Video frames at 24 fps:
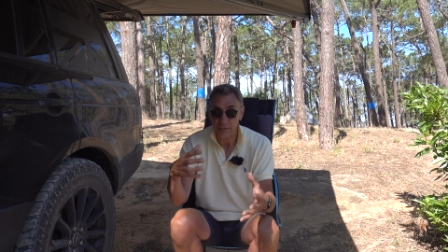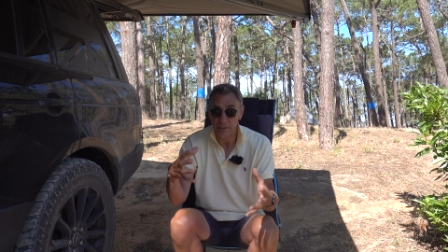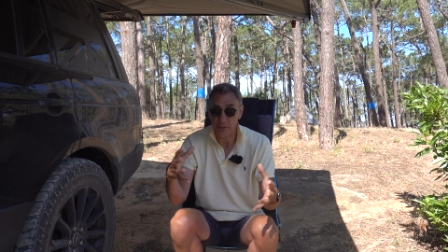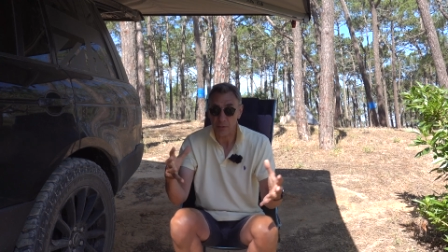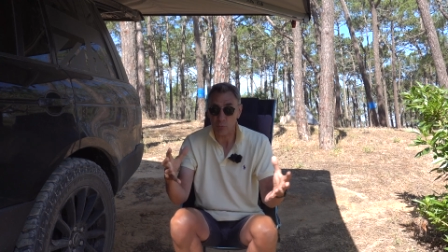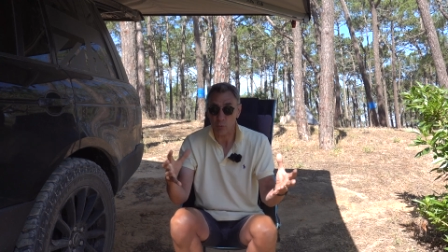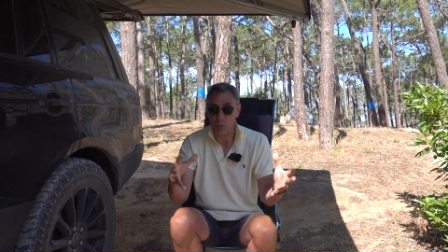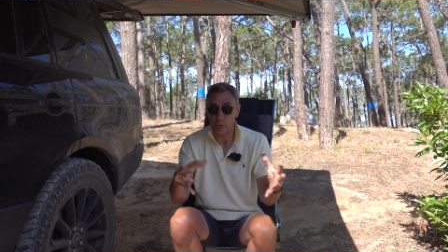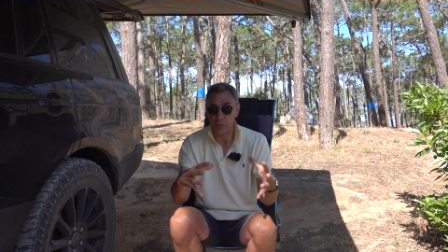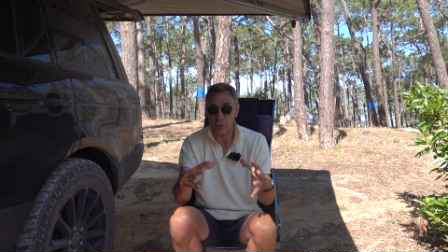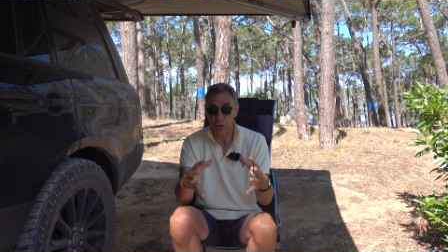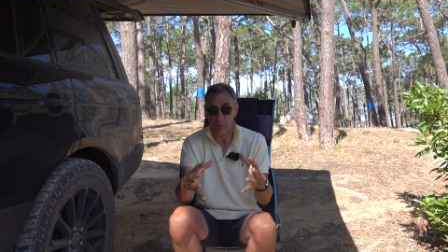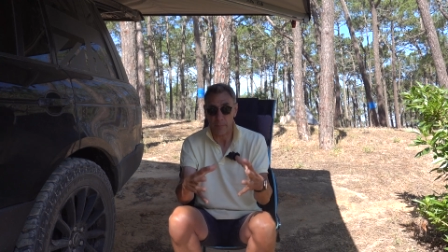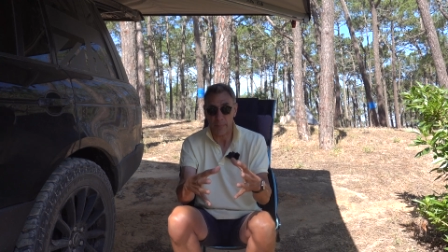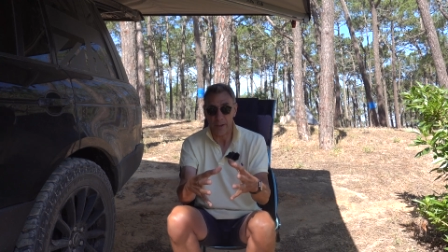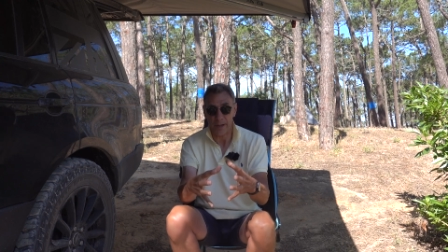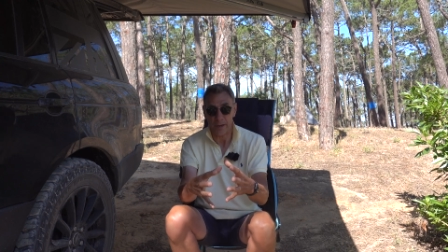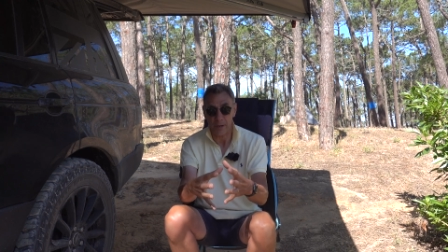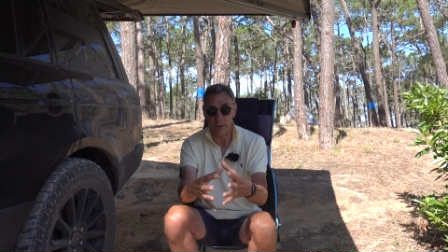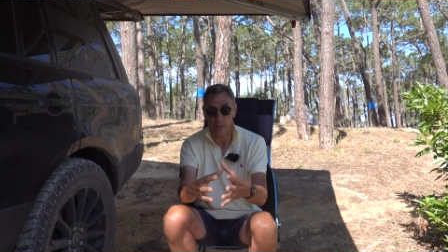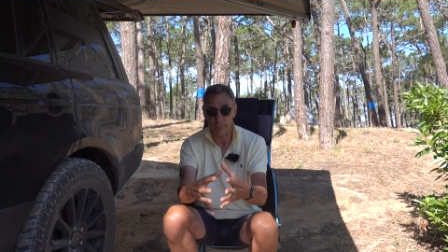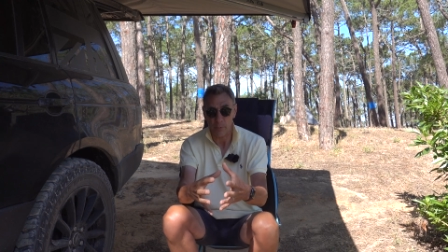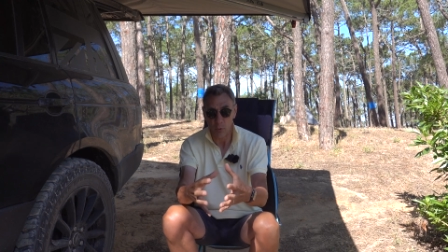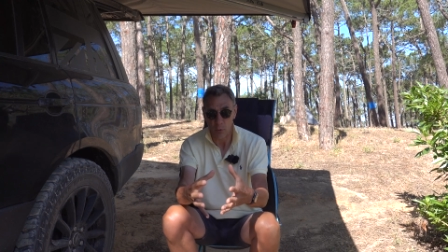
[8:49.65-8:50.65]
They will not
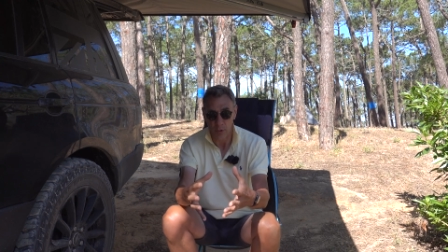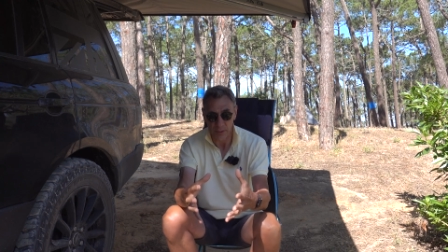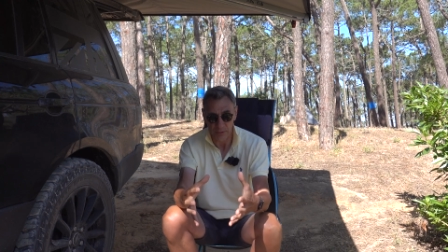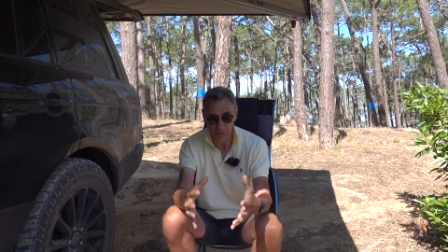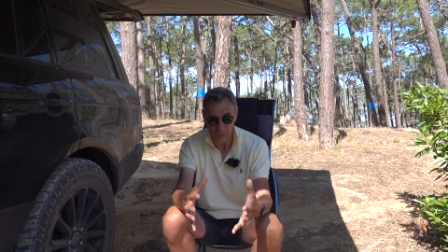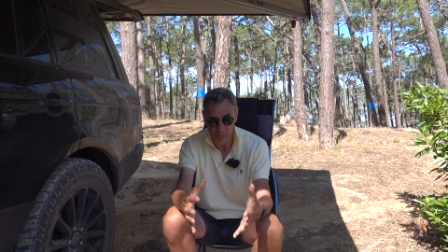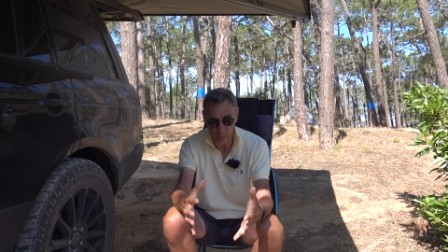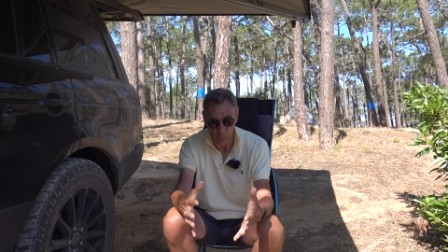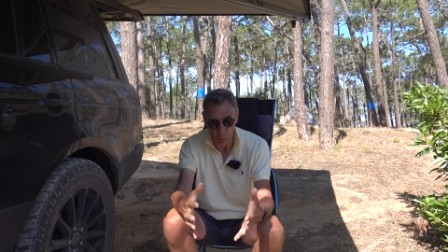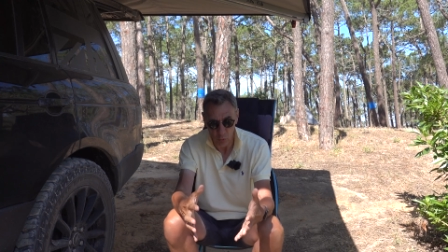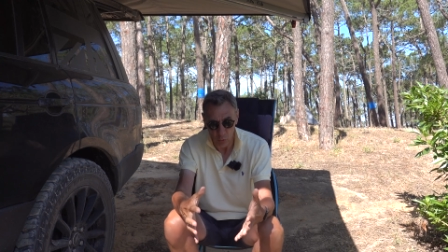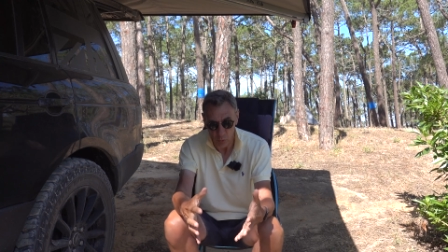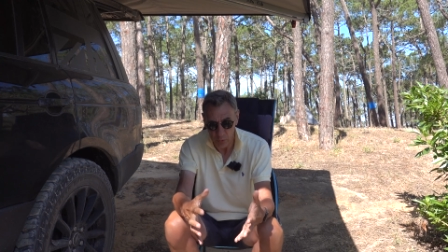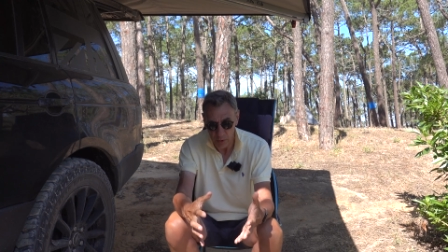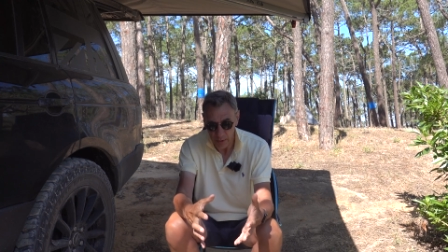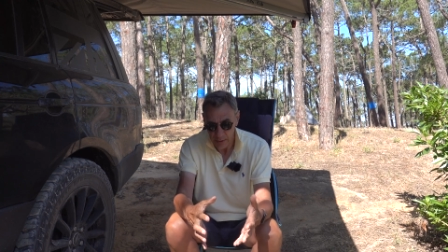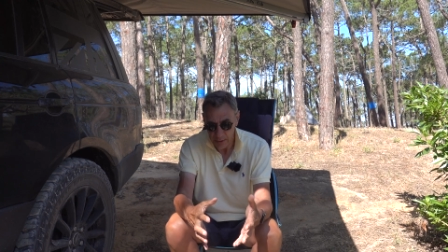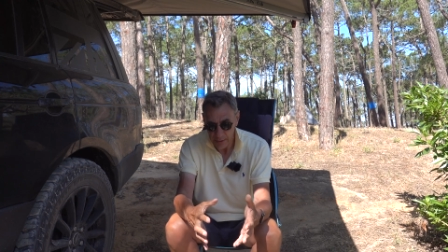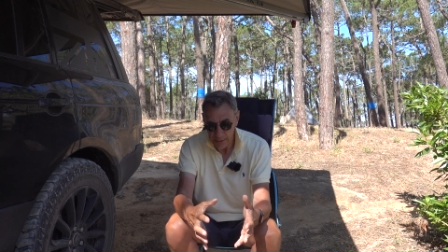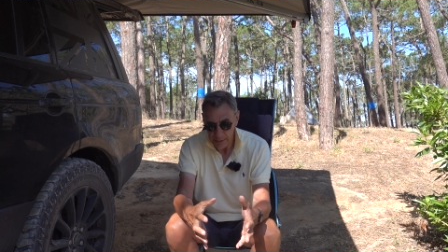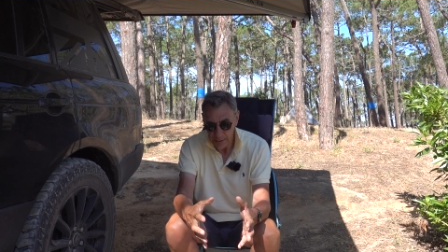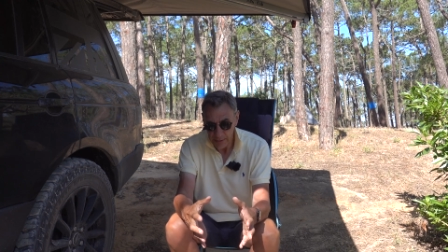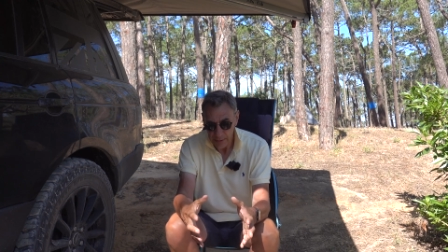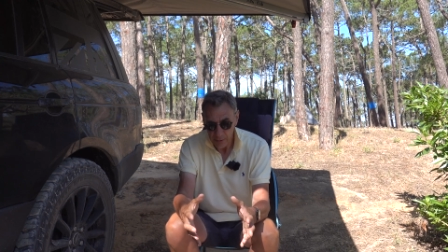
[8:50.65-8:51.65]
pack up quite small,
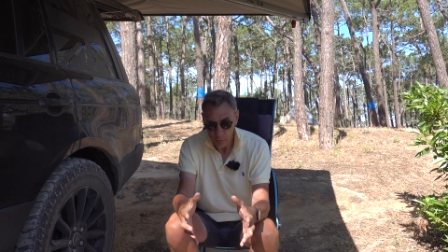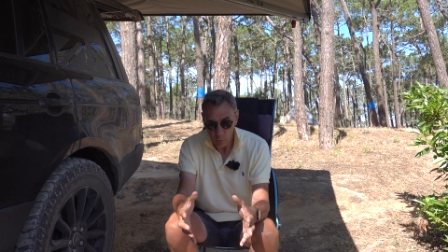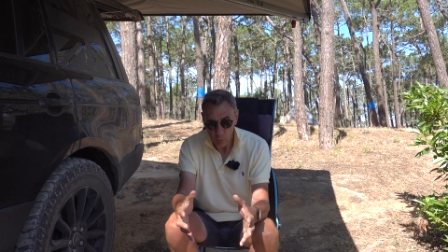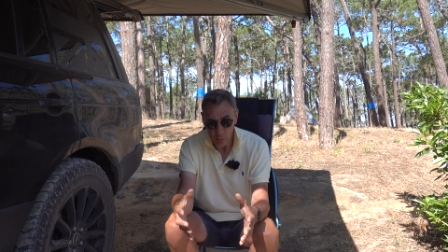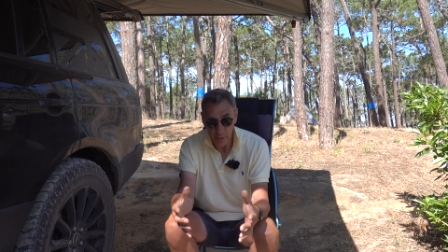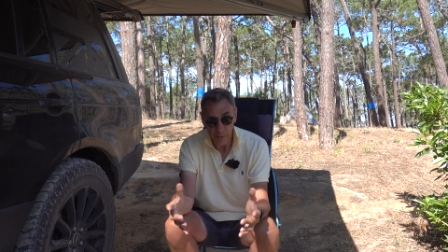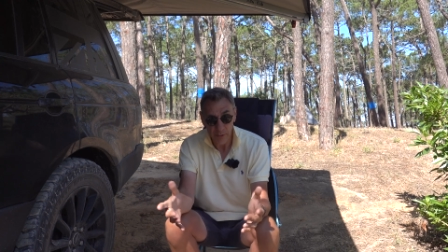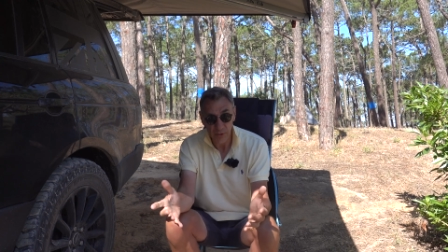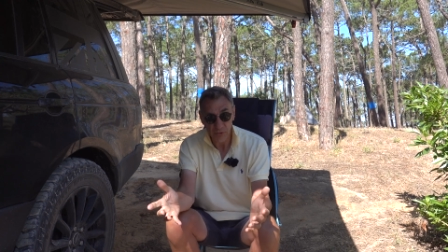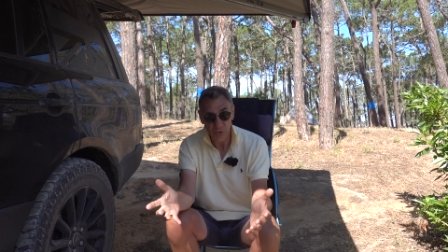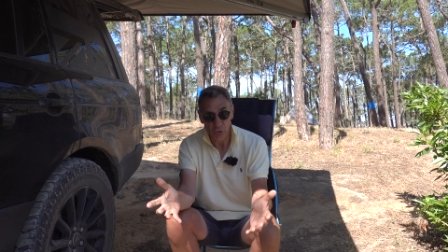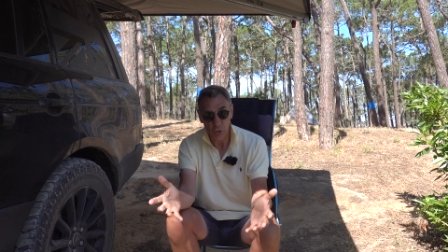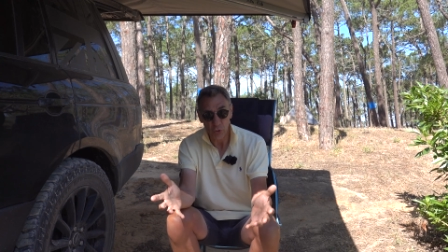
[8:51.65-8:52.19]
whereas